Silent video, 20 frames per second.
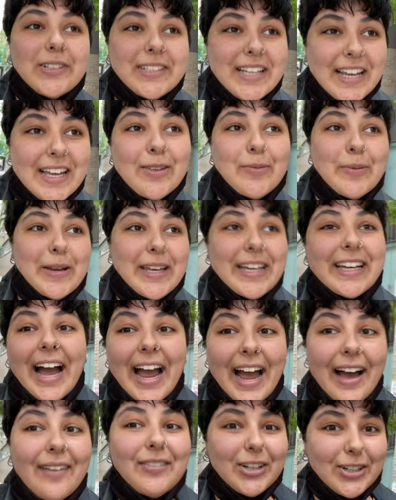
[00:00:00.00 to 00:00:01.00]
day of the week I
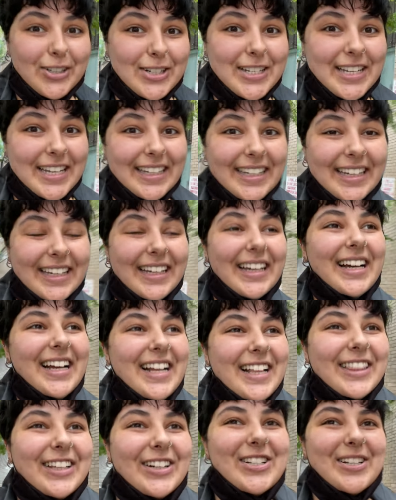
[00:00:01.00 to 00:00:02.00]
have a critique.
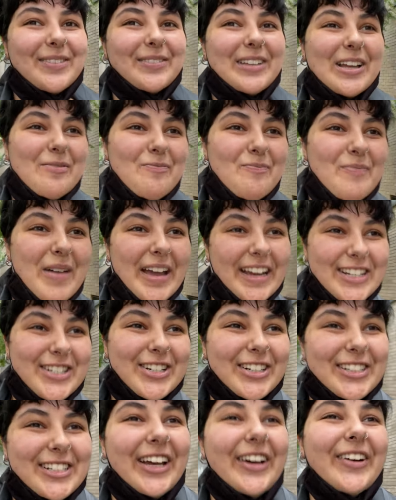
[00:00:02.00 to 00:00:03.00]
There's something
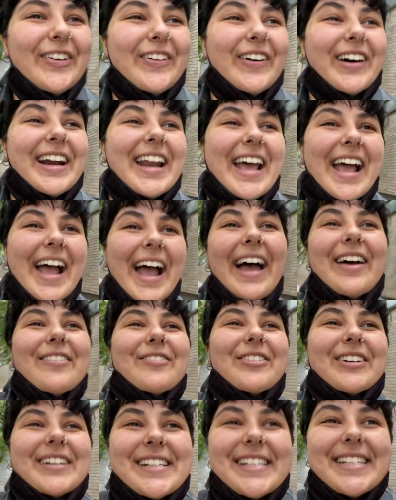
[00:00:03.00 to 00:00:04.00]
major due on
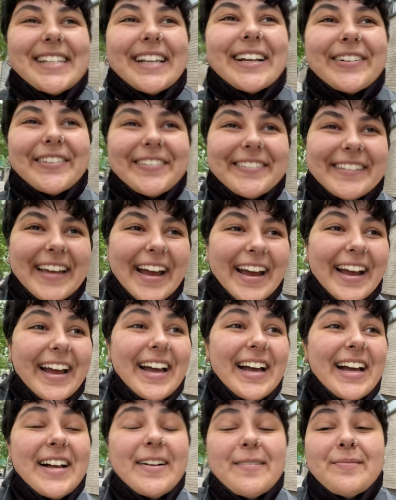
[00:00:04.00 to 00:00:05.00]
every single day,
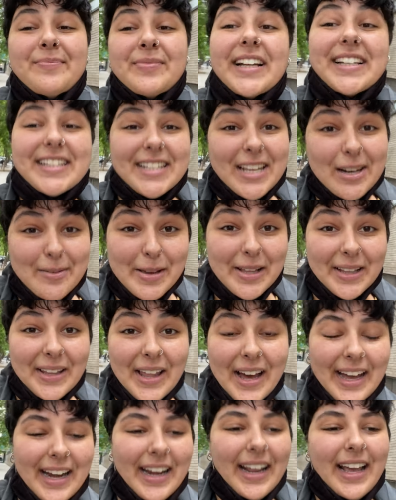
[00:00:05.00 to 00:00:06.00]
and it's gonna be a
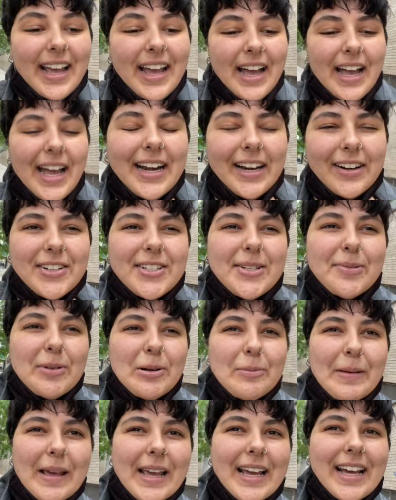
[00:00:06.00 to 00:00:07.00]
lot. And it also
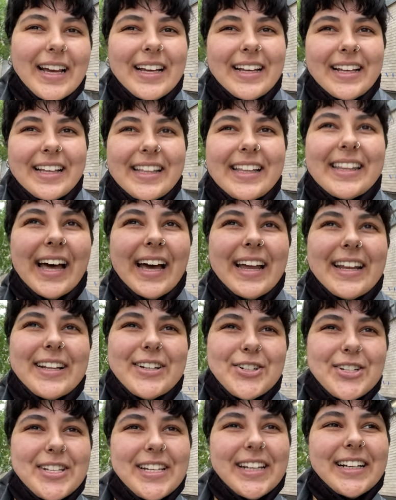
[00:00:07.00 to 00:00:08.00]
won't be that
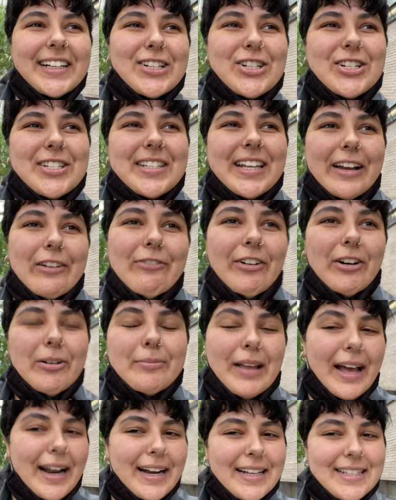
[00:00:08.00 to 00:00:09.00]
interesting to just like film
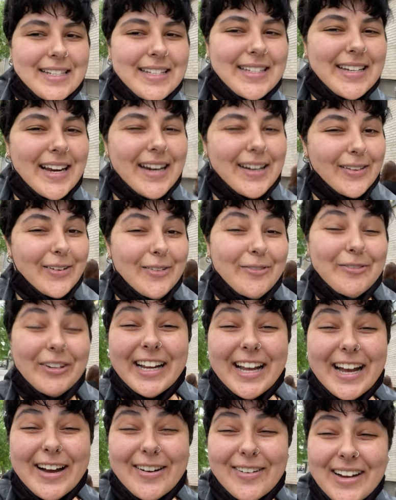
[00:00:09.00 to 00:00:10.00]
that as a standalone
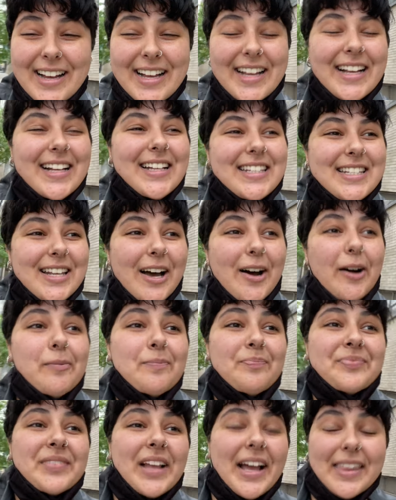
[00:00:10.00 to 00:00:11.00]
video. So
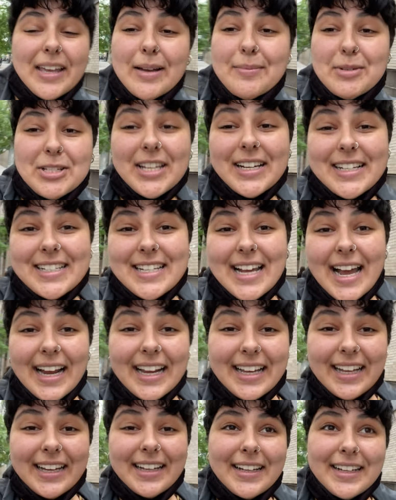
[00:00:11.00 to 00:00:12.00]
I think I'm just gonna tack
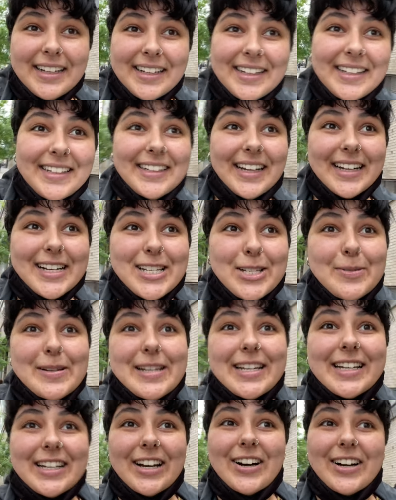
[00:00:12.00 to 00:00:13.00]
next
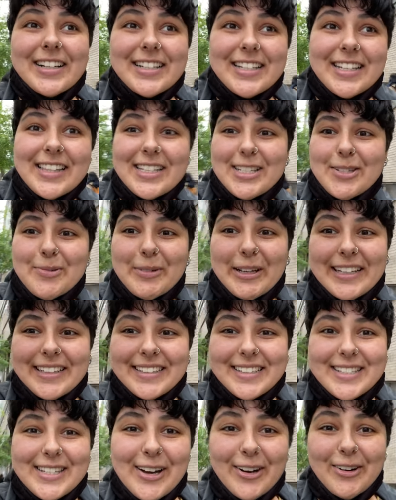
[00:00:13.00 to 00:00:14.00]
week onto this week.
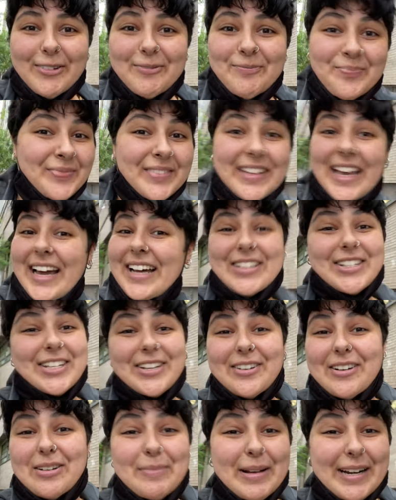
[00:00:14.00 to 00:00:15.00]
So yeah, I'll see
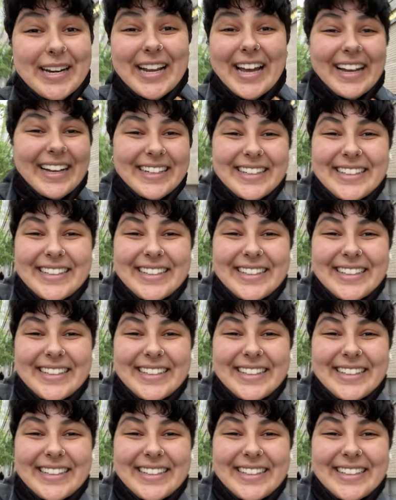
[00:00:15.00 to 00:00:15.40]
you on Monday.